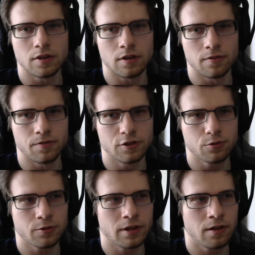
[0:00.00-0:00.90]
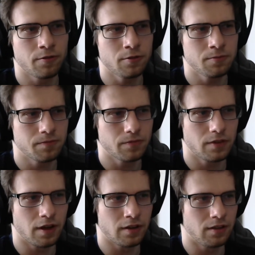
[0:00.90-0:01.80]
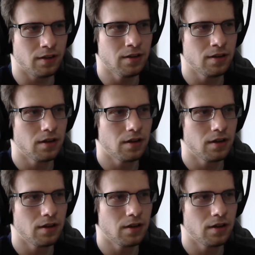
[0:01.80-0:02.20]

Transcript: visual novel, I think.